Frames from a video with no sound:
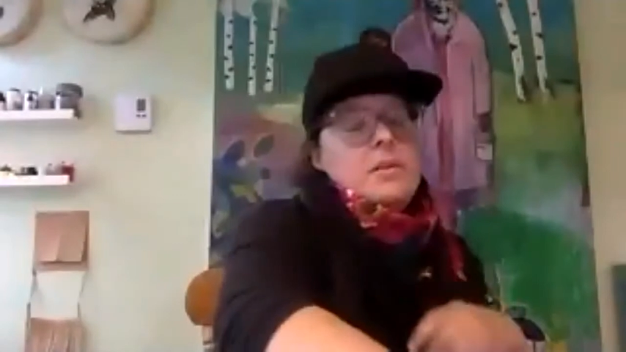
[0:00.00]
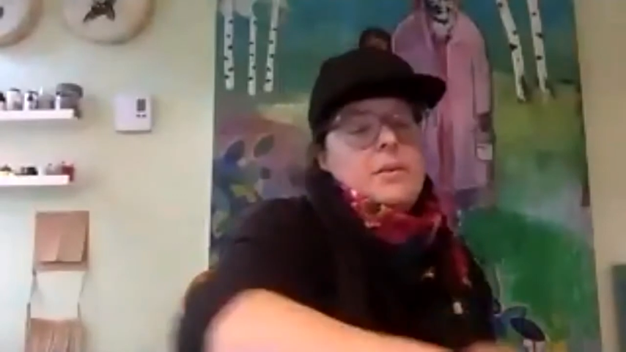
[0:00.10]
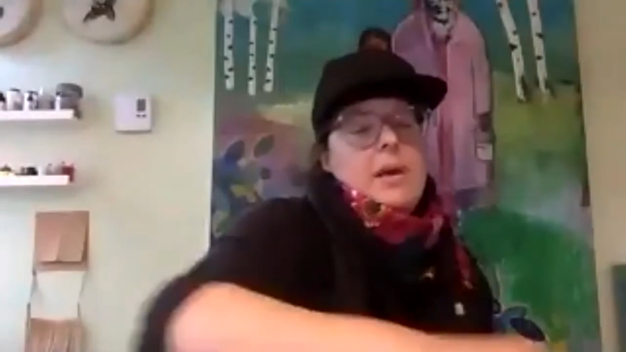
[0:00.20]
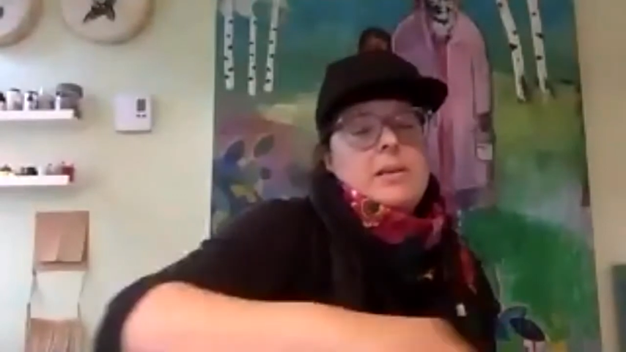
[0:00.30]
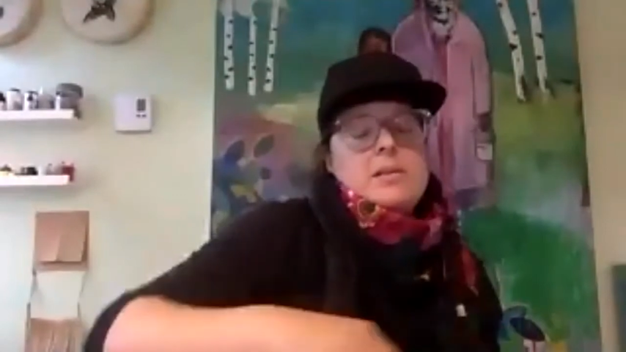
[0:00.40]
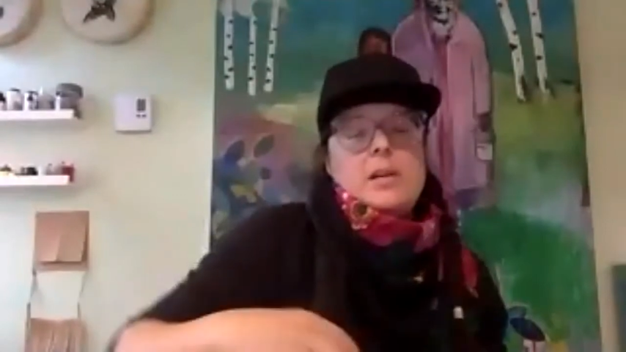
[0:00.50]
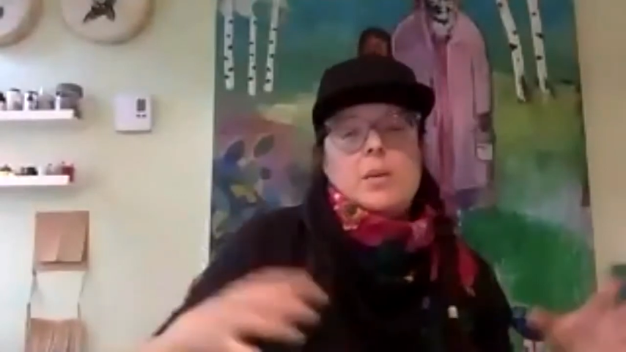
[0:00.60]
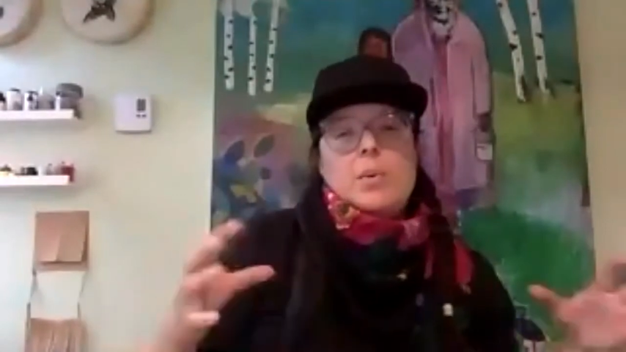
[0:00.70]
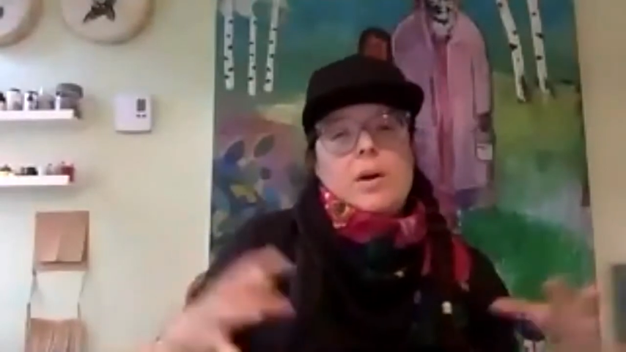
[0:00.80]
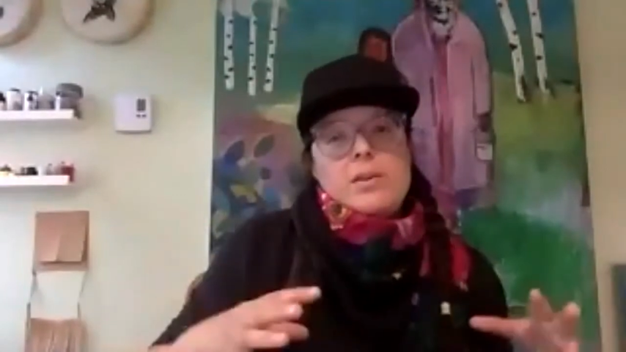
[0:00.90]
that's like a
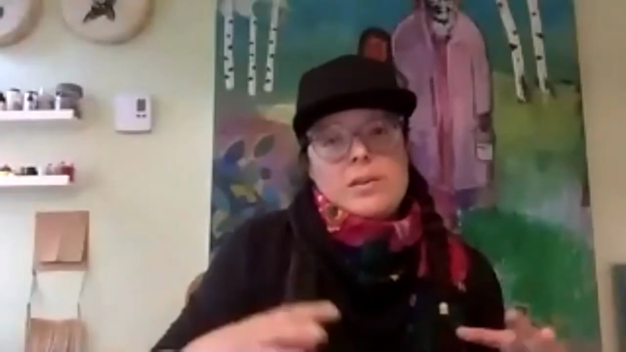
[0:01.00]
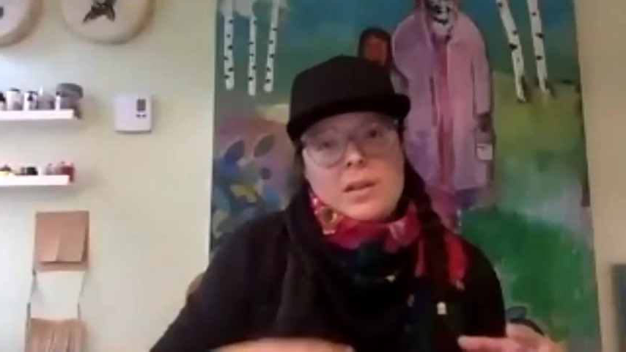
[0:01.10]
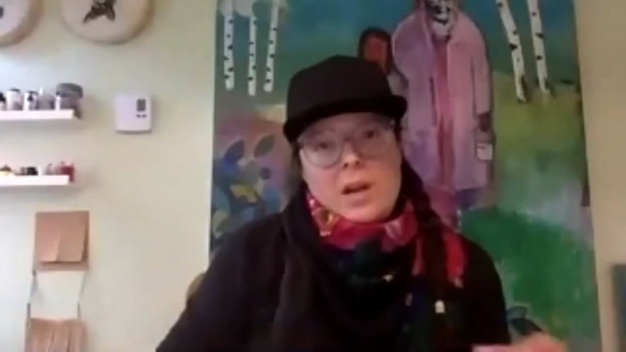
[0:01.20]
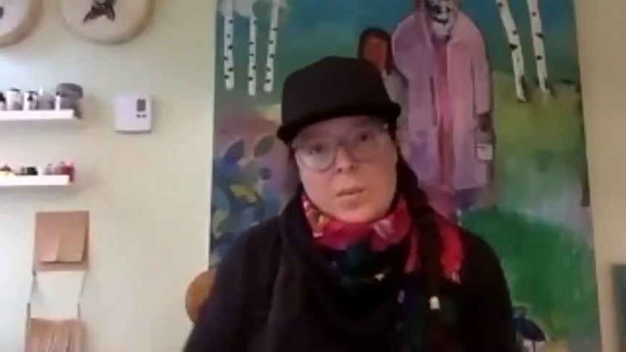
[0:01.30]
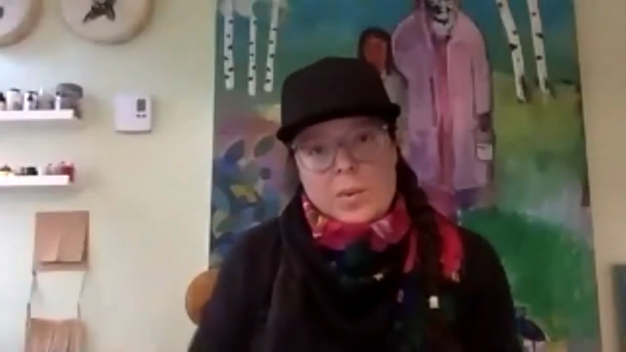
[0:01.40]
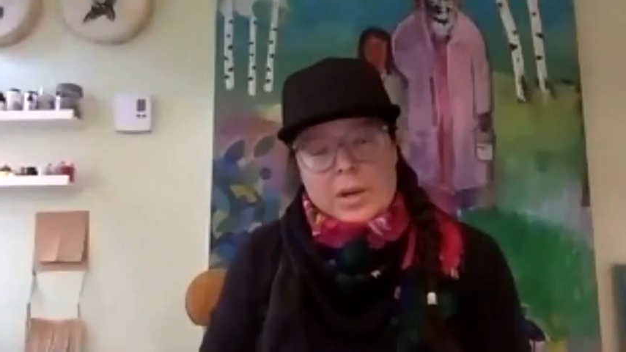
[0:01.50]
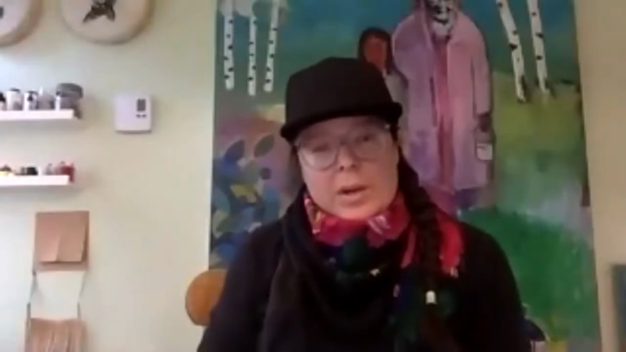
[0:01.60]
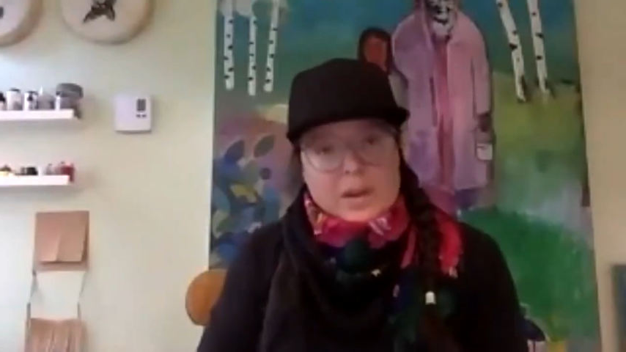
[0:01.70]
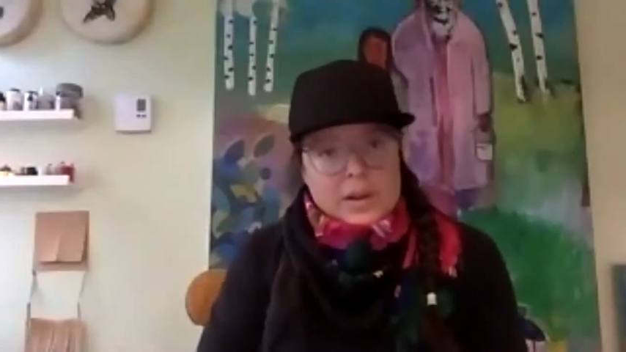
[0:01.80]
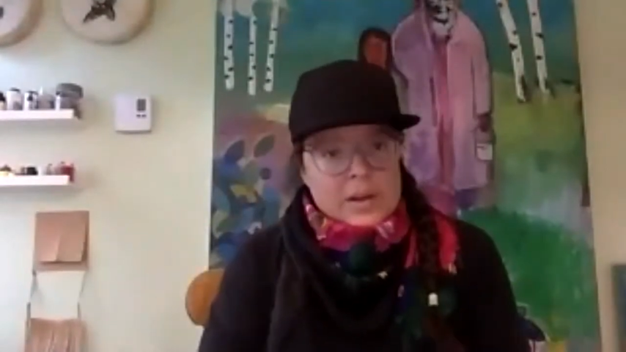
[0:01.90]
project that I'm
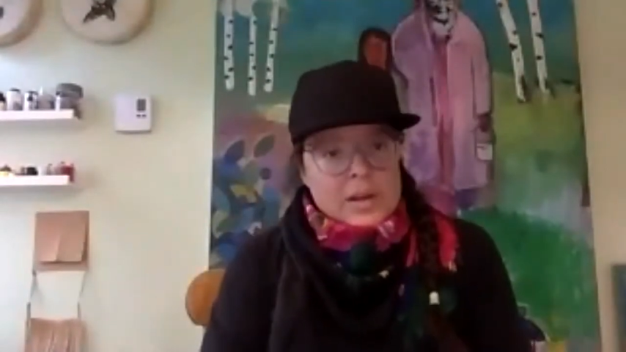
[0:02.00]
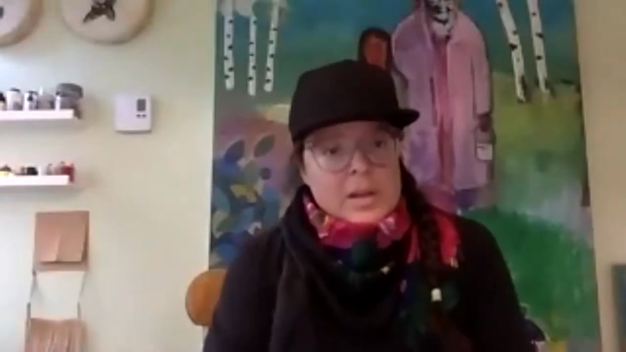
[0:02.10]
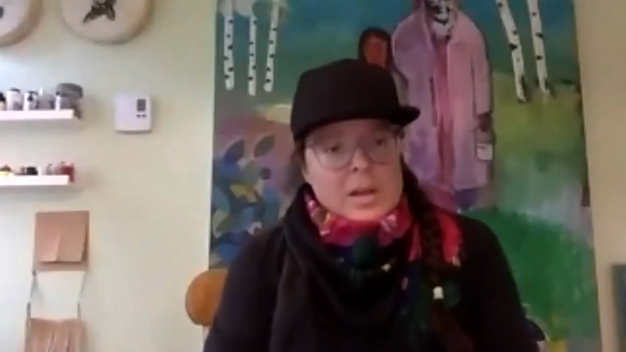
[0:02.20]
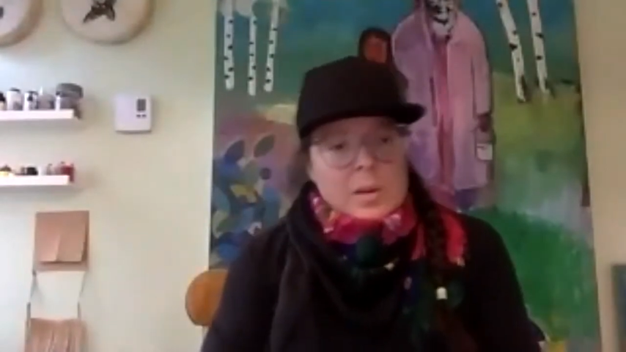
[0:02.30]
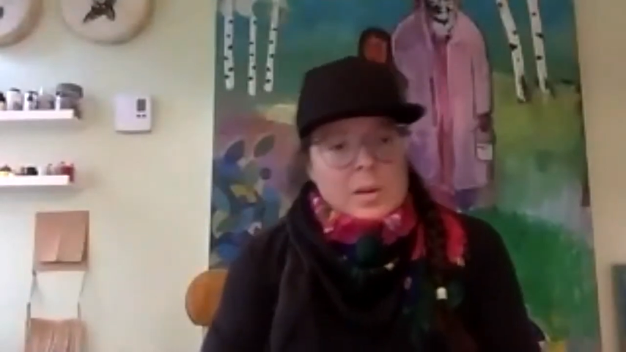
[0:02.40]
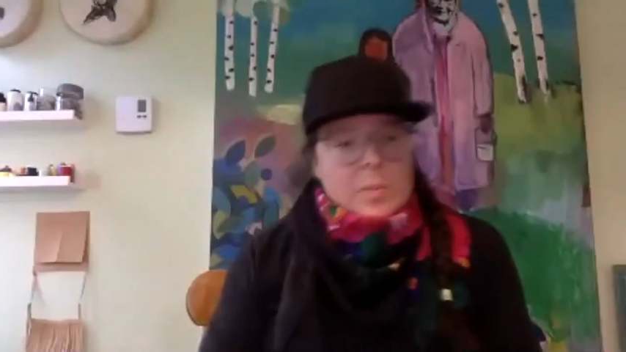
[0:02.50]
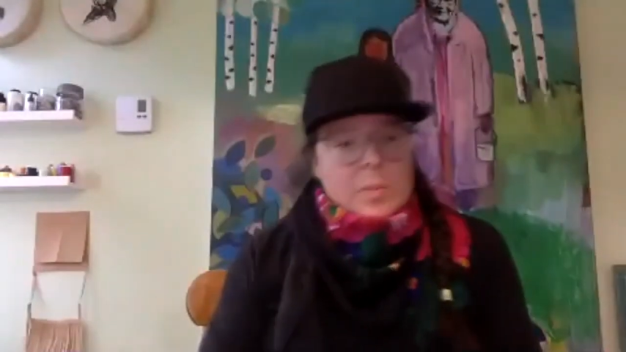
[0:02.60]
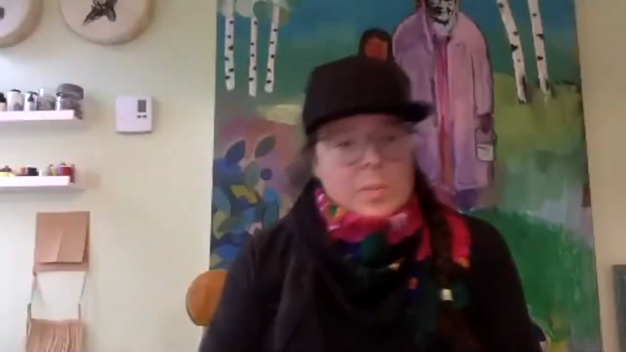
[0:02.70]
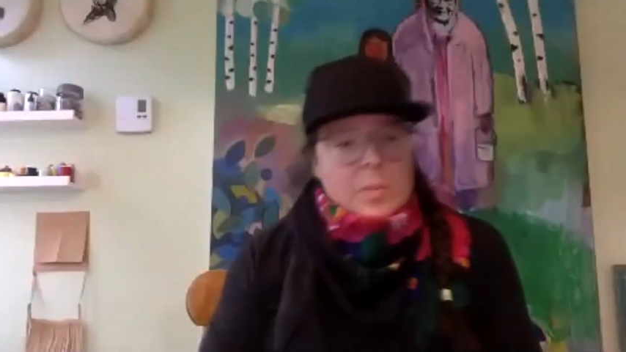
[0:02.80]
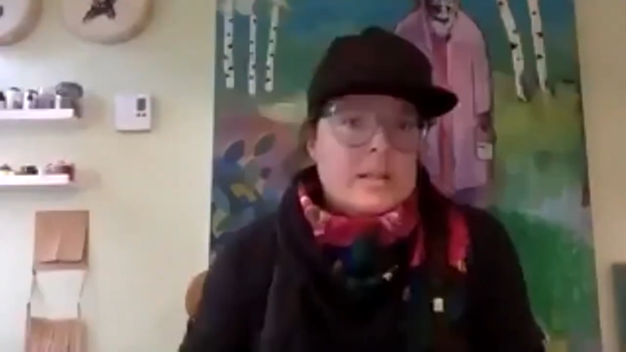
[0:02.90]
working on
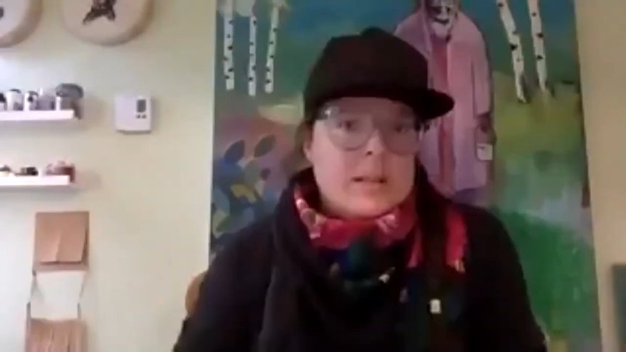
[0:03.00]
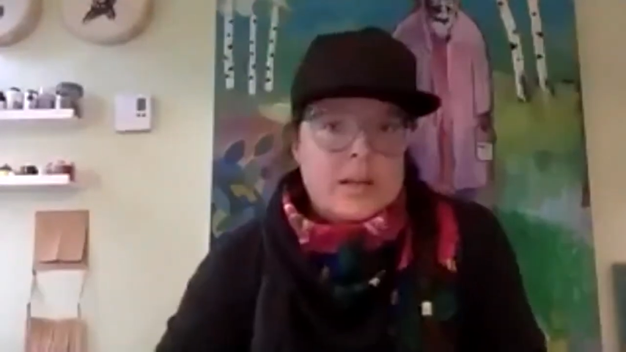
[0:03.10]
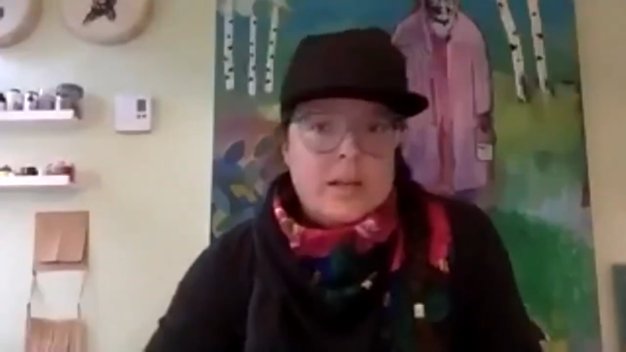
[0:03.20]
presently,